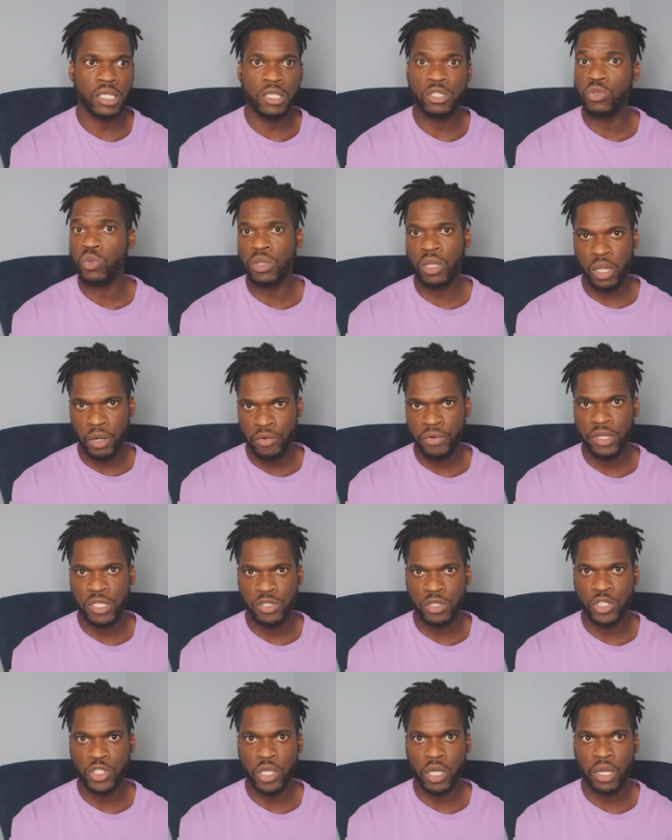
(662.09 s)
did do a lot of
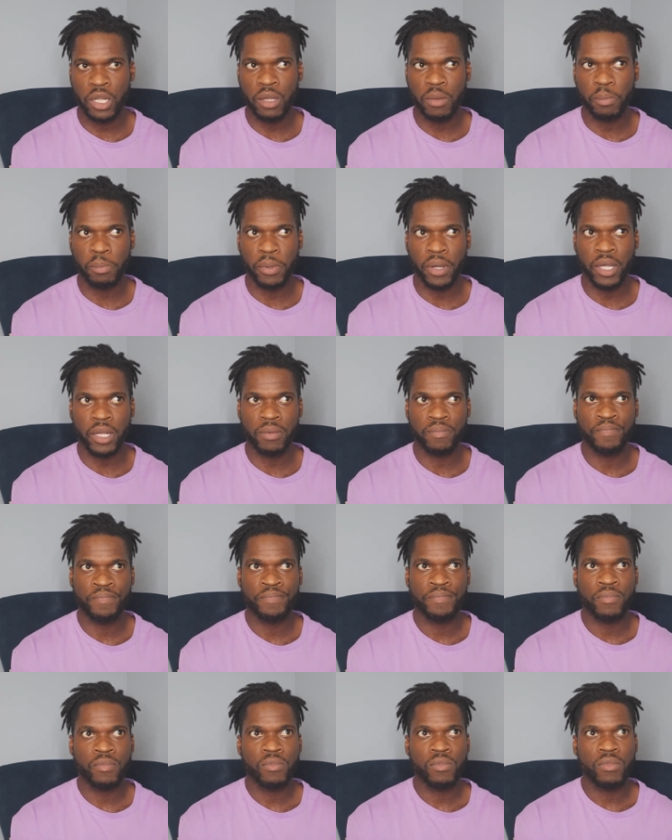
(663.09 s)
research on it, but
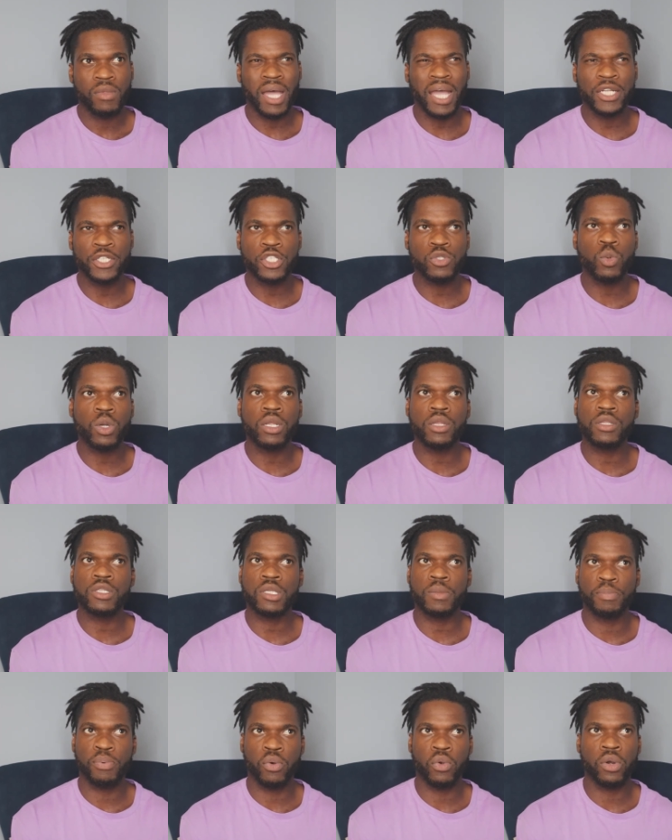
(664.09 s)
I just wanted
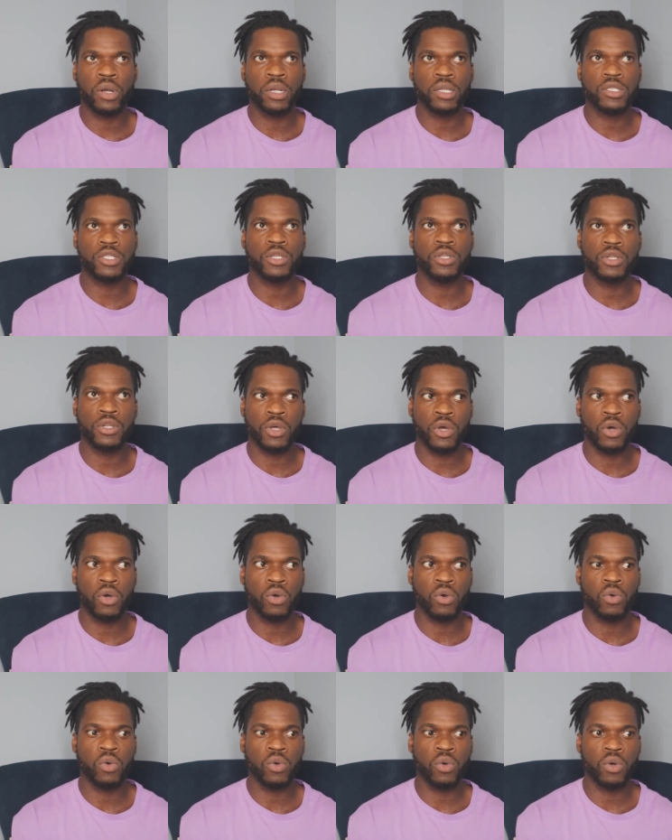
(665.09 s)
the support to
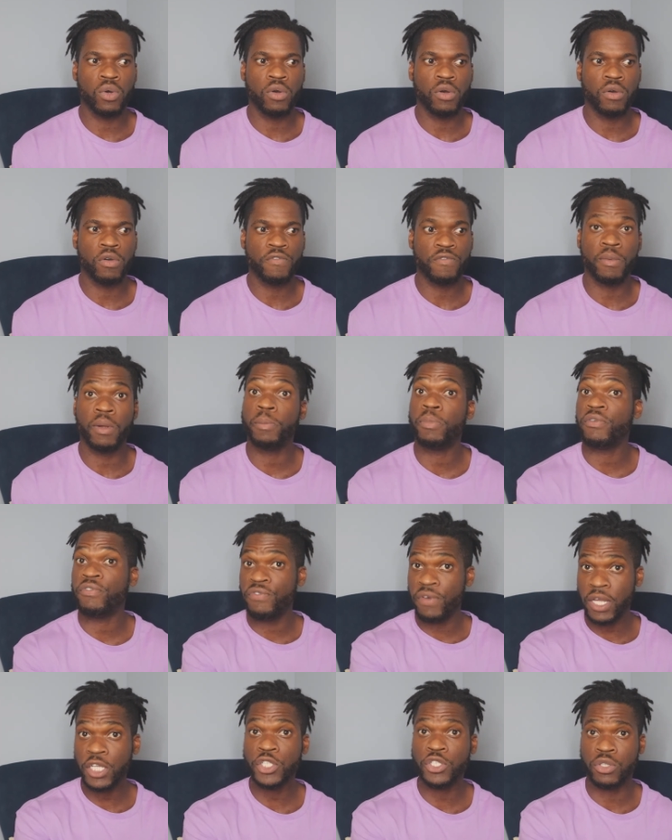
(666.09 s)
know from a
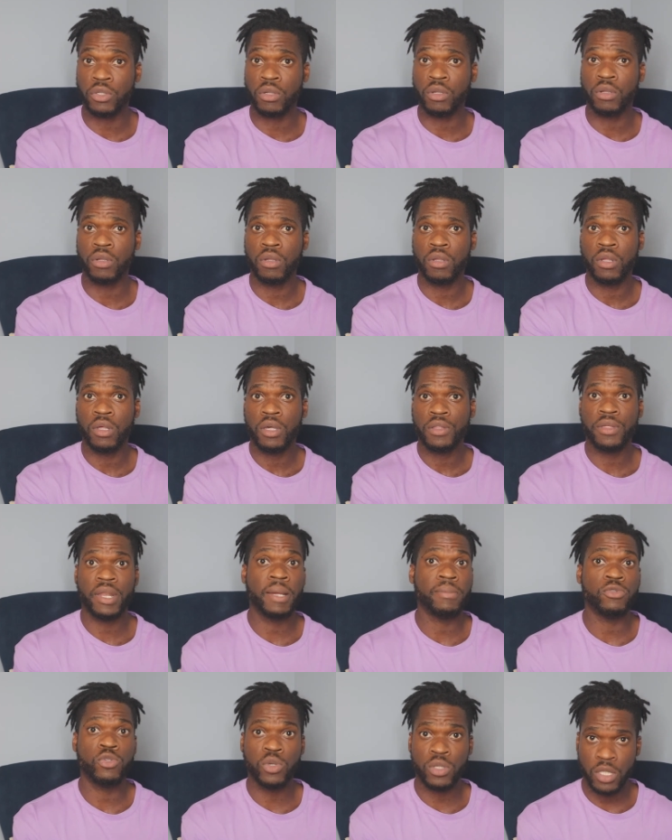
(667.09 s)
professional
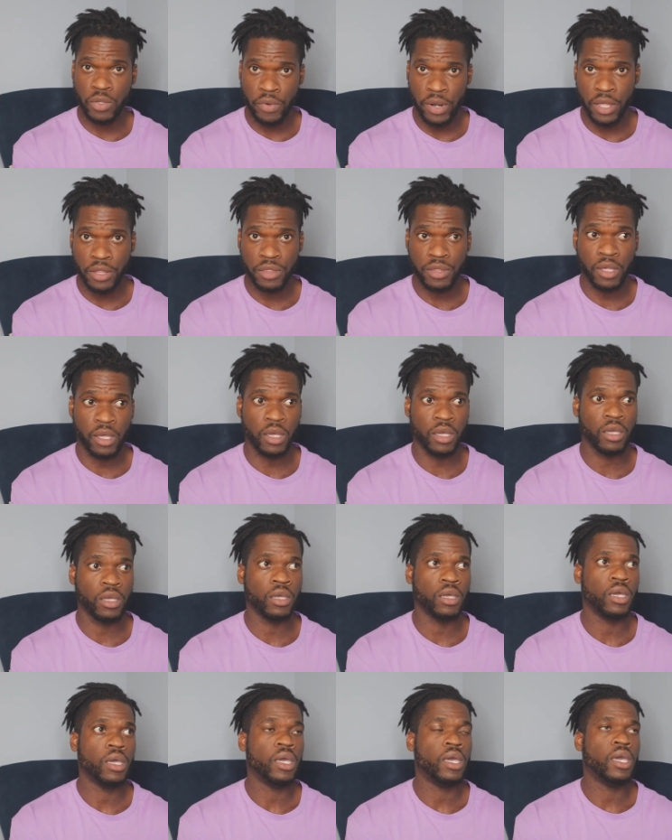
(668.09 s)
that I'm doing the right
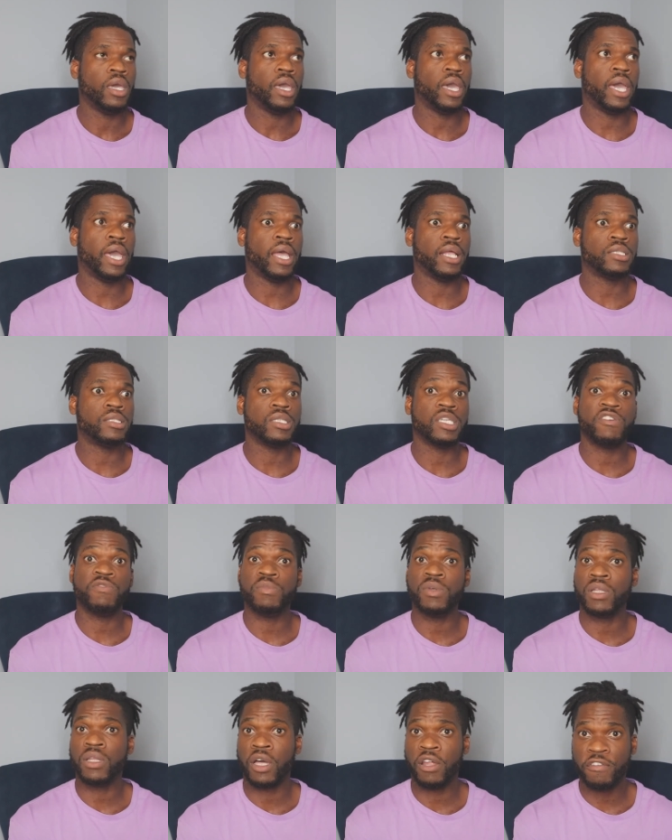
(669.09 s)
thing and to
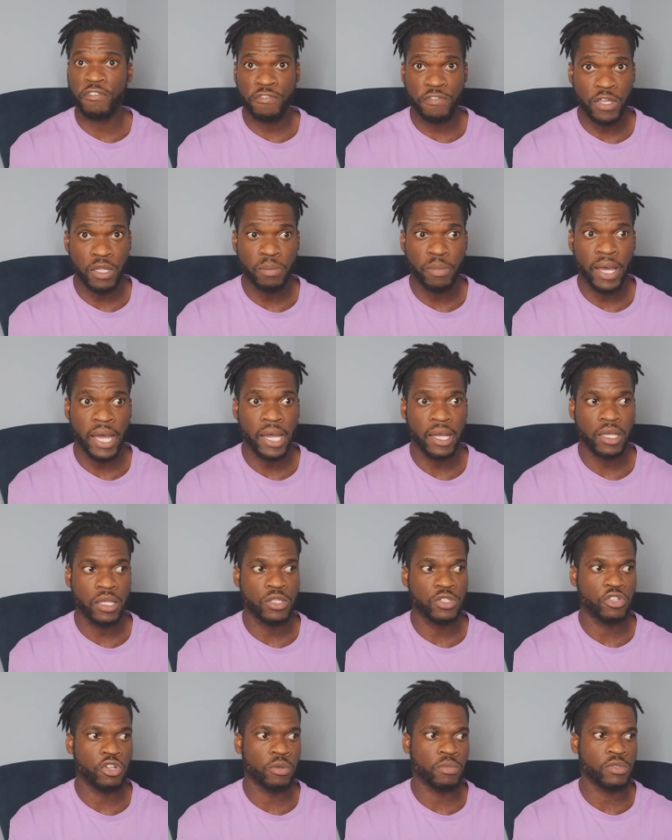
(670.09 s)
give me a lot of
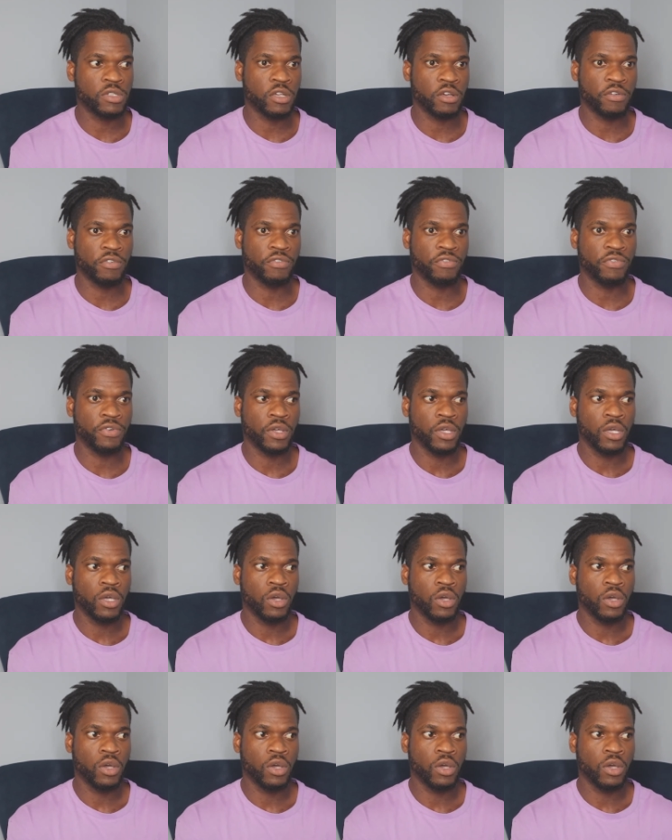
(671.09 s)
feedback in terms of